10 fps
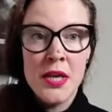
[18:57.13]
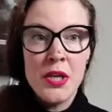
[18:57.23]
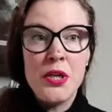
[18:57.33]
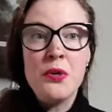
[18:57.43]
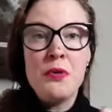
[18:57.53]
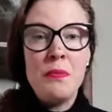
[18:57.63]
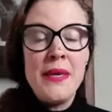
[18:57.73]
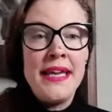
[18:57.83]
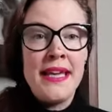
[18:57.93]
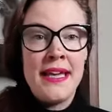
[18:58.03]
you
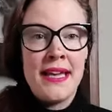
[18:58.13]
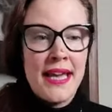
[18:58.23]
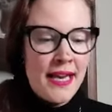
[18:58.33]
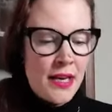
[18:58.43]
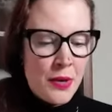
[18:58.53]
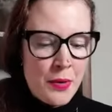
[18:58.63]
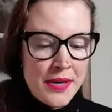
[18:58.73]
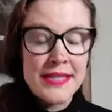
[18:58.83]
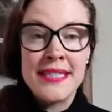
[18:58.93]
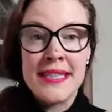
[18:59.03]
being in your
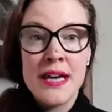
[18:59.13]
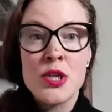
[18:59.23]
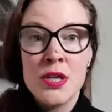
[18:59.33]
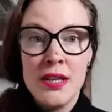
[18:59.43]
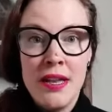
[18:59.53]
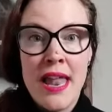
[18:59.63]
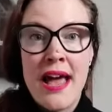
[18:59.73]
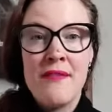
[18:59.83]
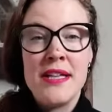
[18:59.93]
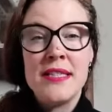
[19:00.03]
sexual
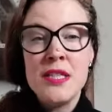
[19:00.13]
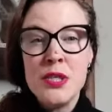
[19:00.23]
aliveness,